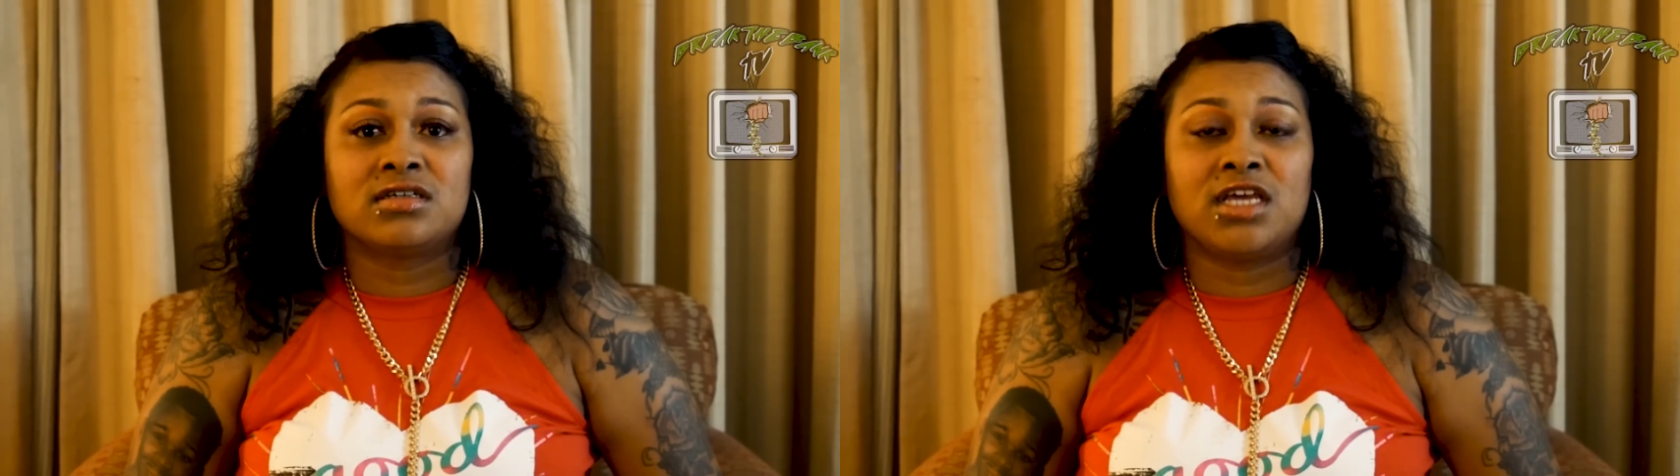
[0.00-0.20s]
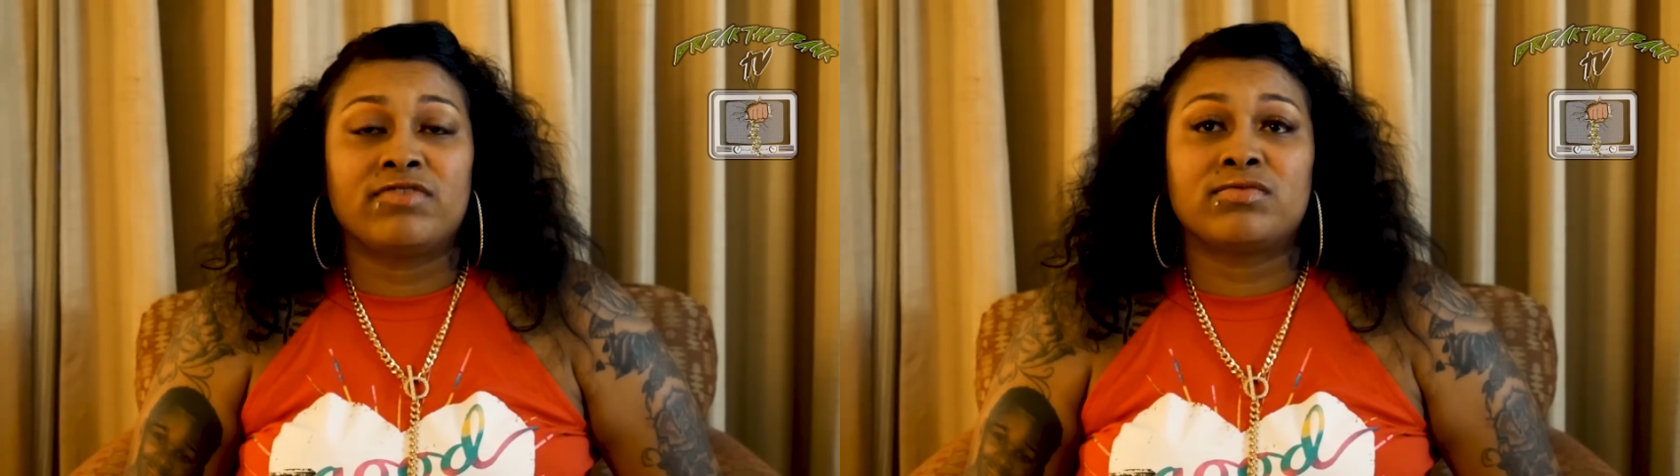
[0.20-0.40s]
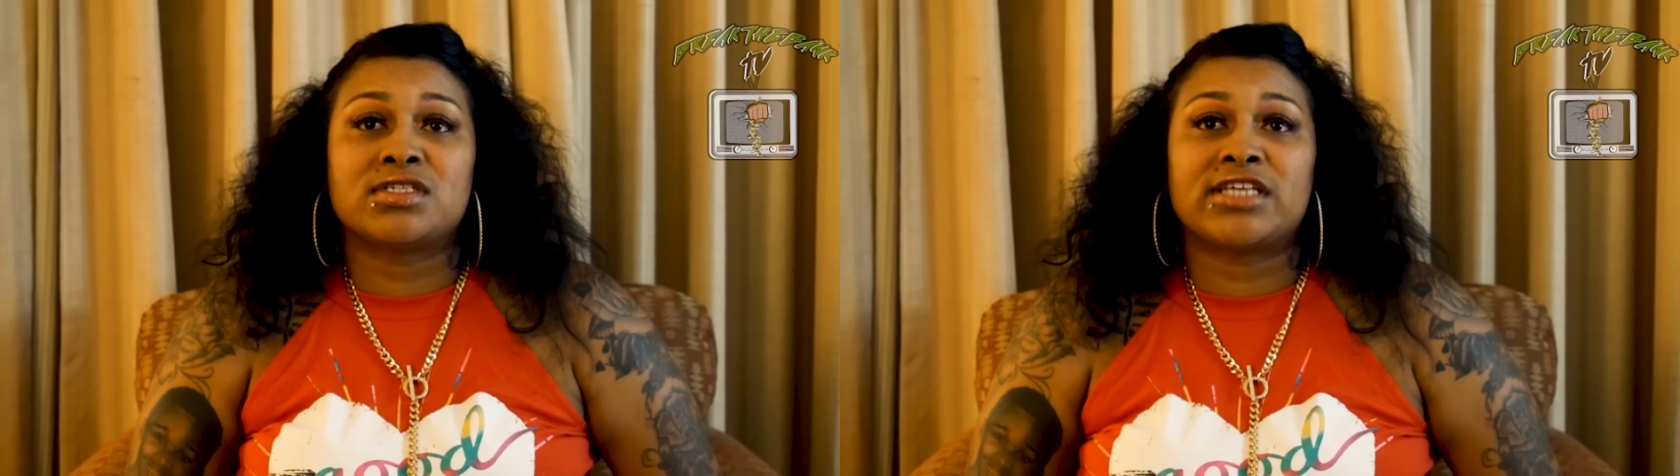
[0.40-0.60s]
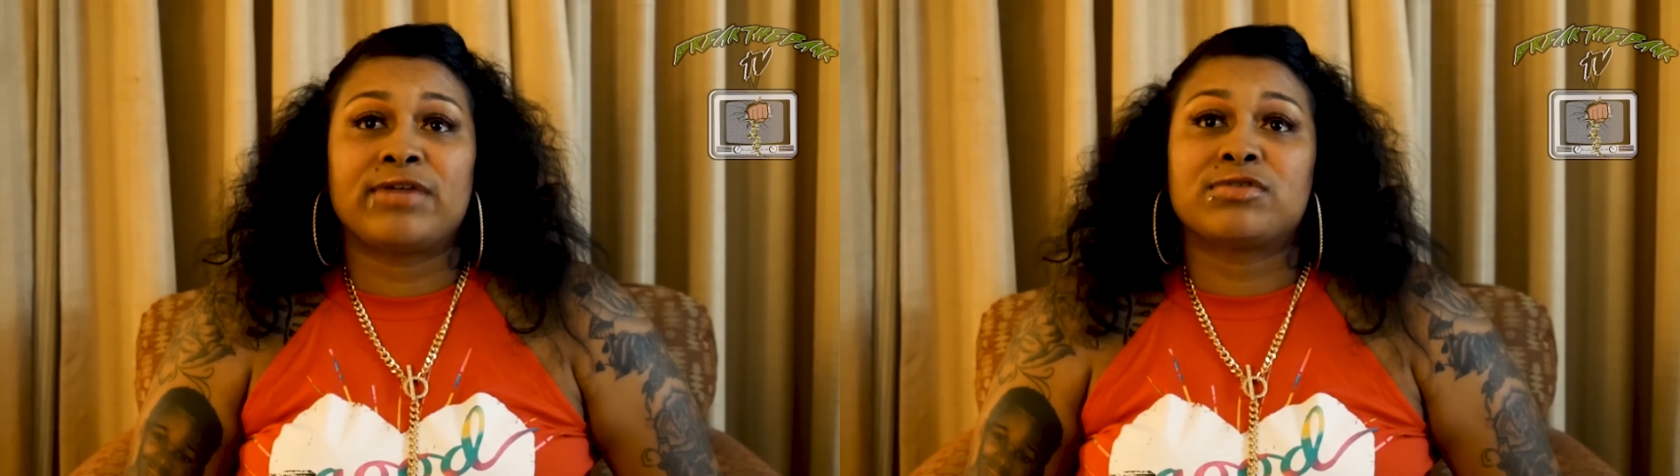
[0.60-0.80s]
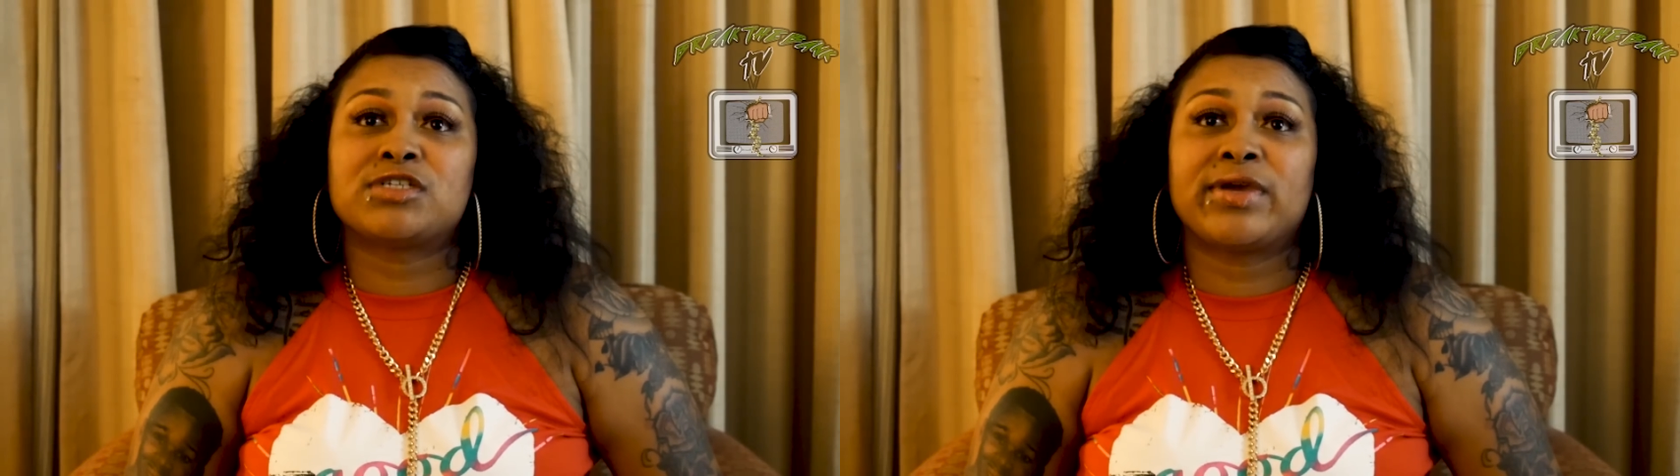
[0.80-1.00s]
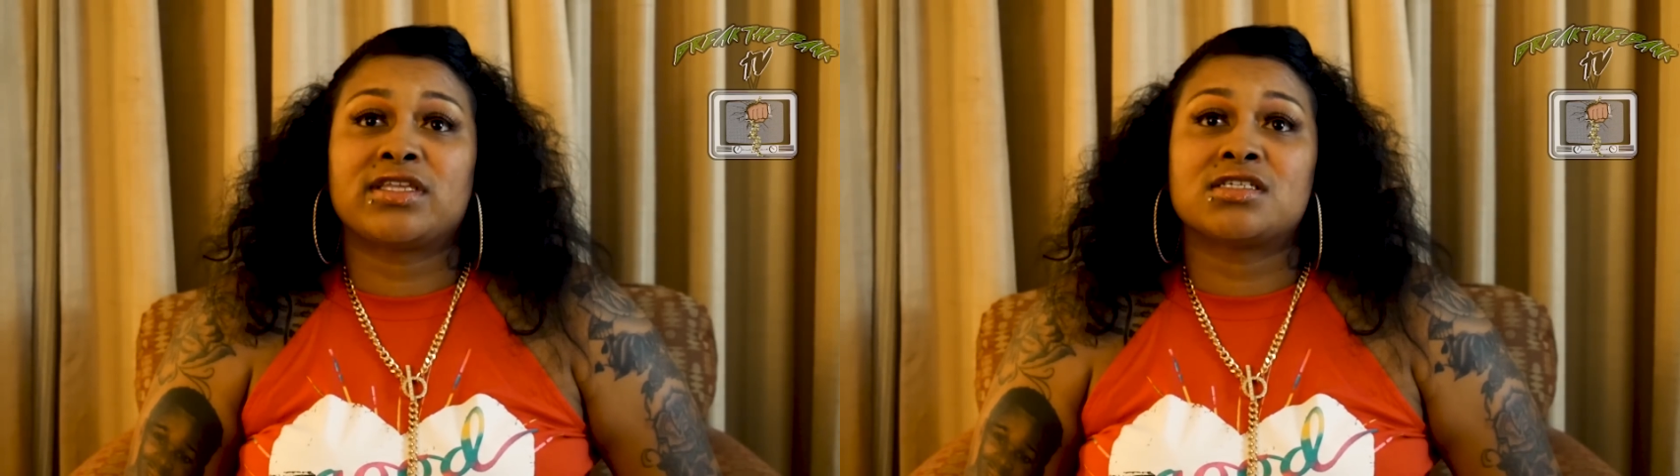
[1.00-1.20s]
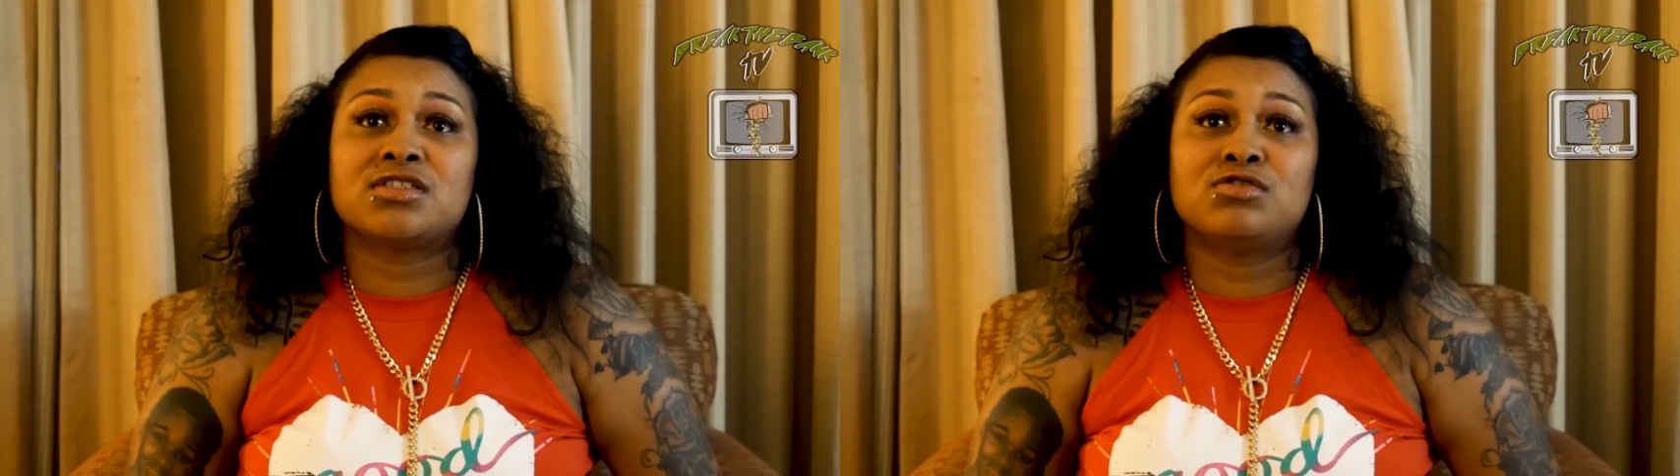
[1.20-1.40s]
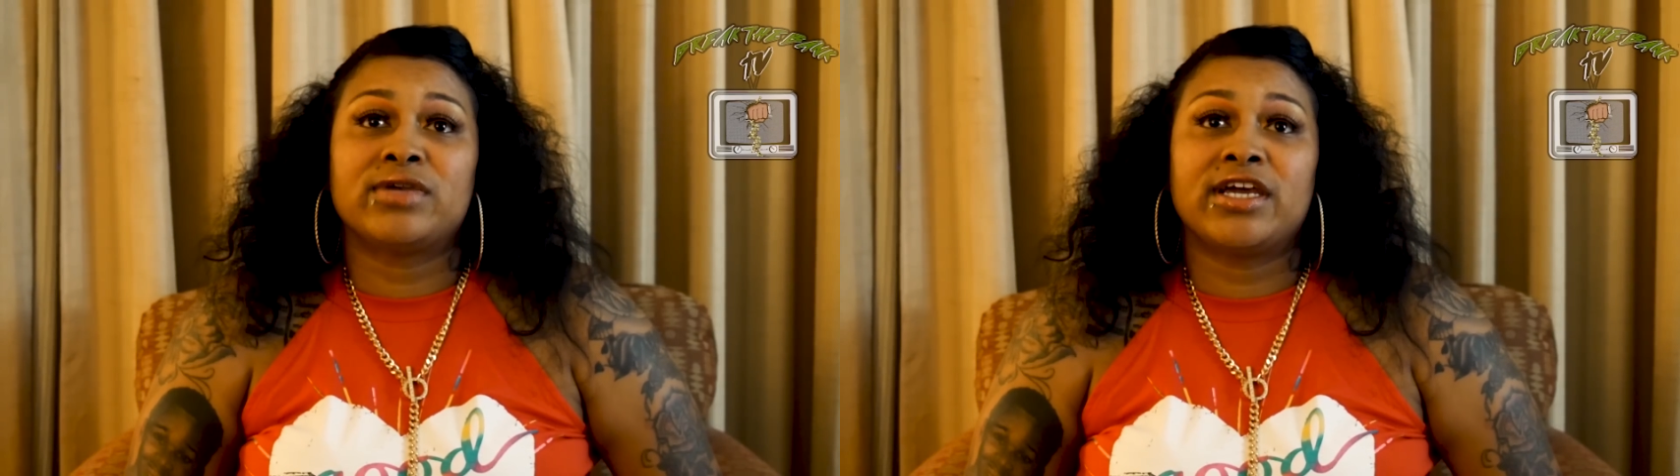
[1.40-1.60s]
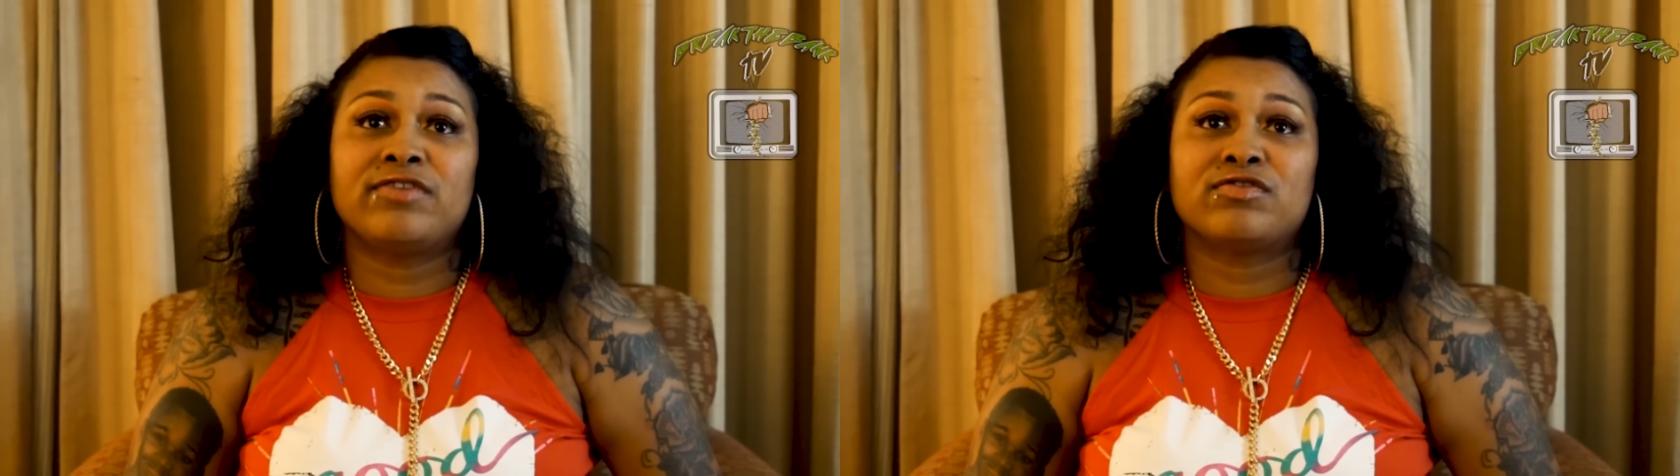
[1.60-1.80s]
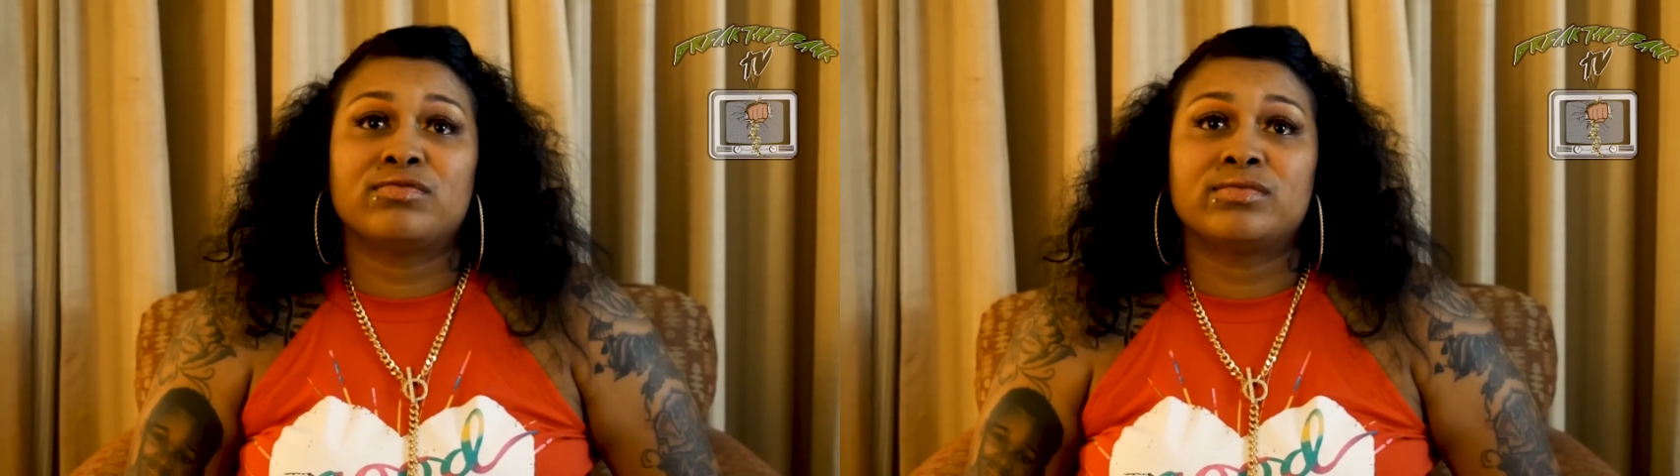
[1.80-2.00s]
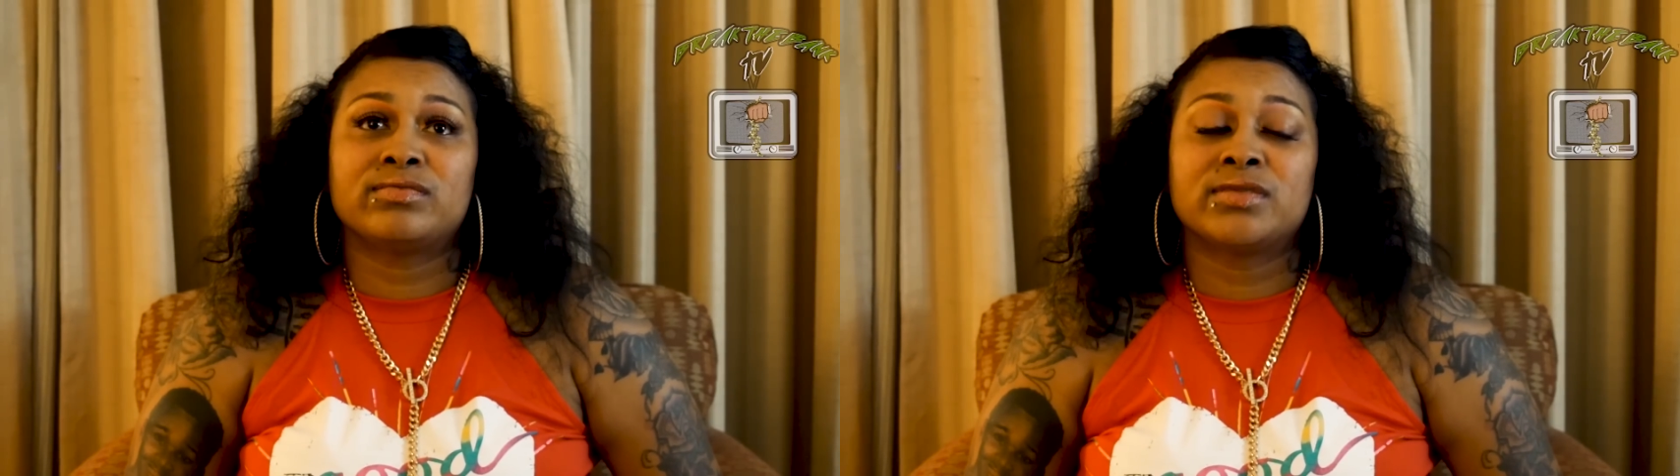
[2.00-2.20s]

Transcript: give him the same respect that Snoop gave him.